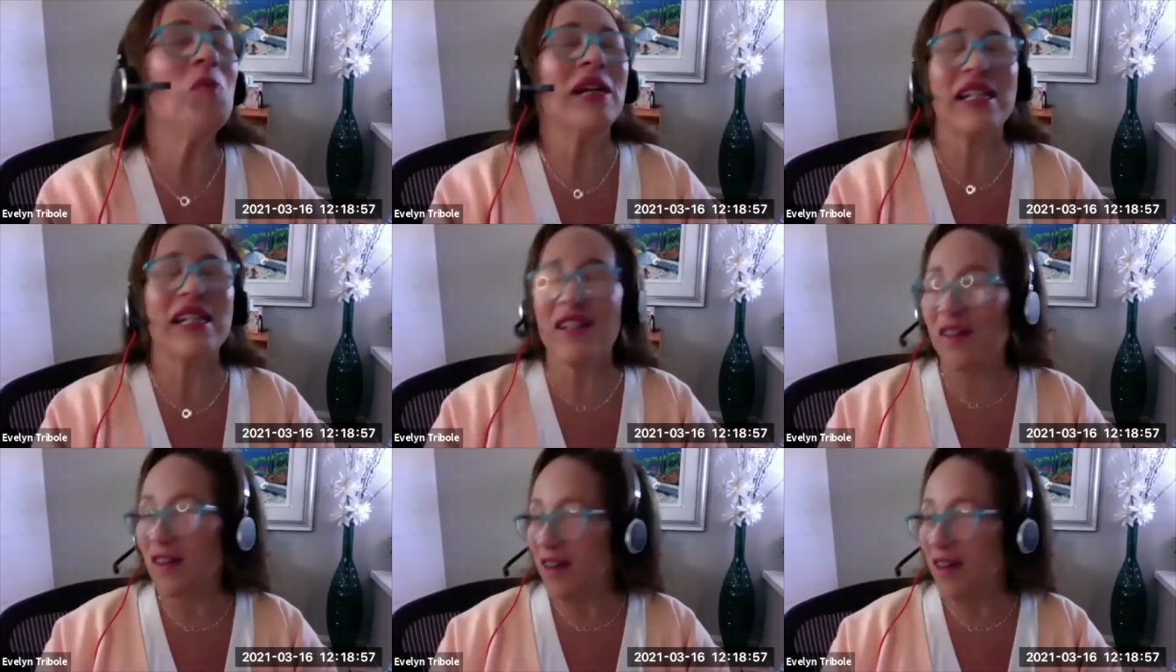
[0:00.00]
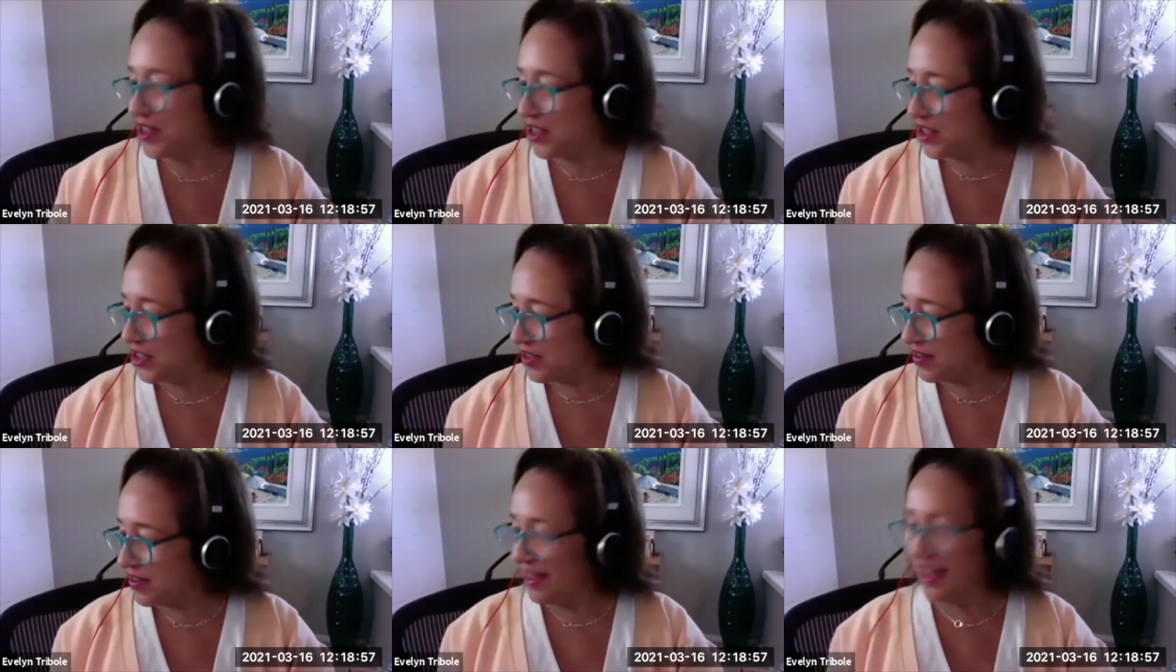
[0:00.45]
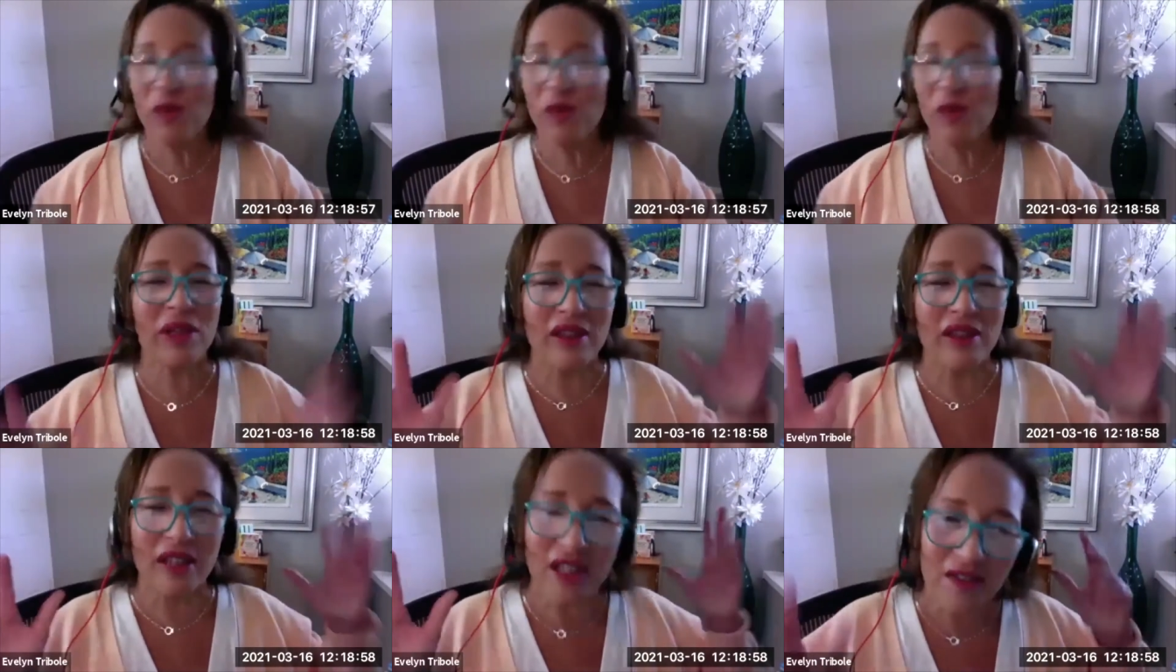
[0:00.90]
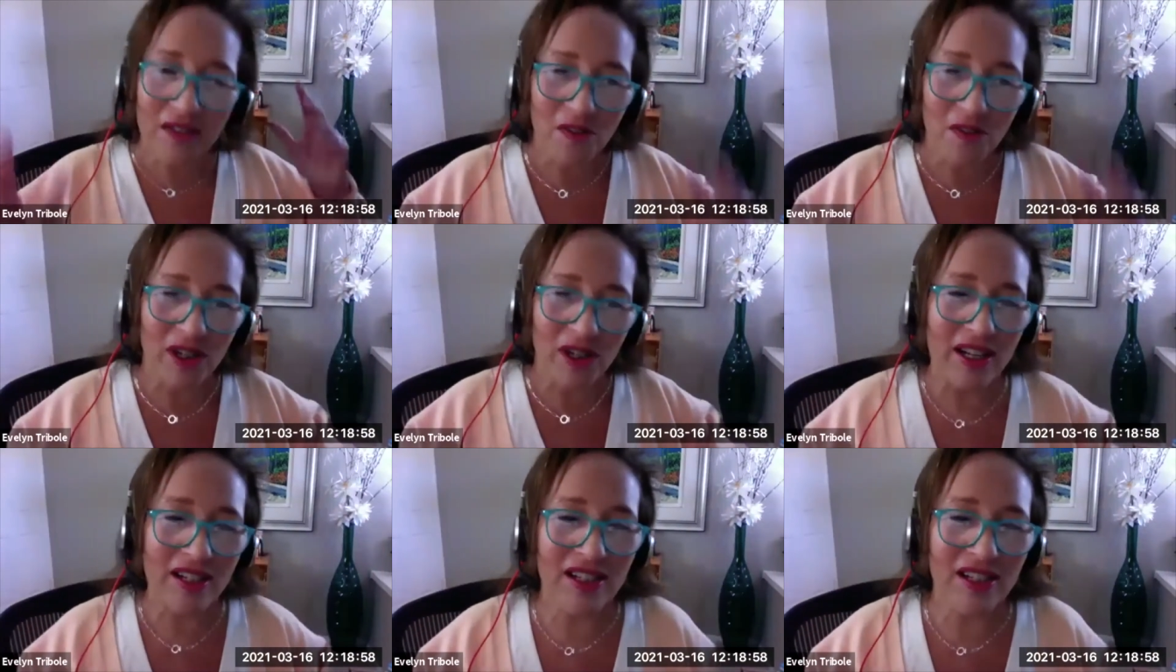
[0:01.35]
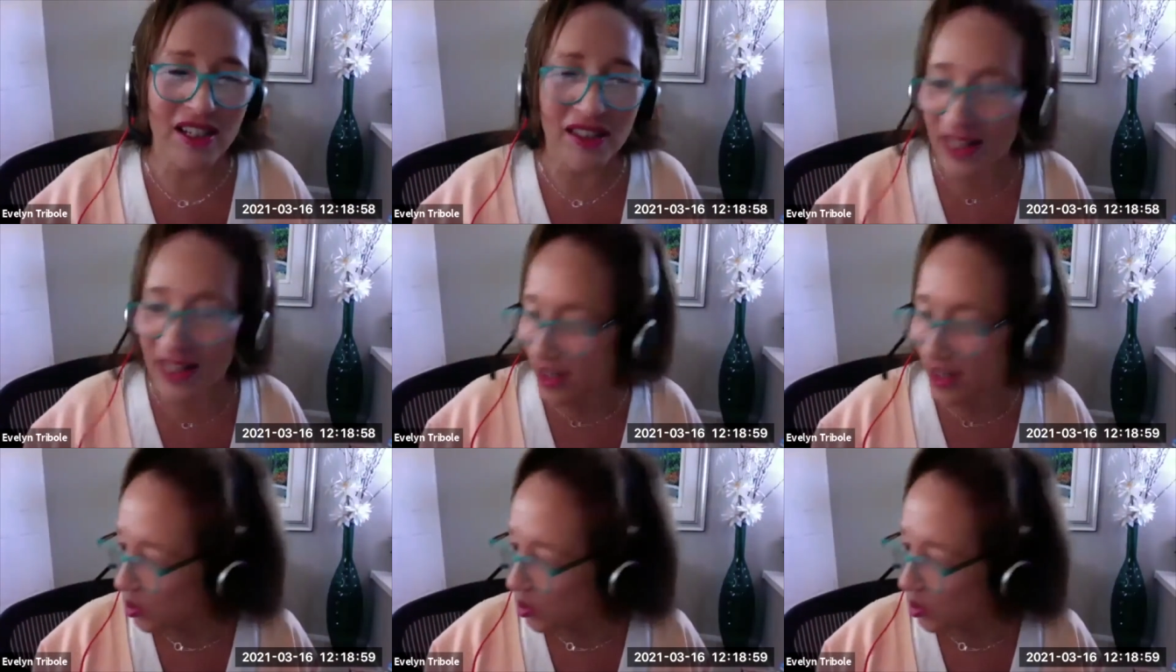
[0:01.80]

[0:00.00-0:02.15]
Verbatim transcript: my gosh! You know what? Thank you for asking that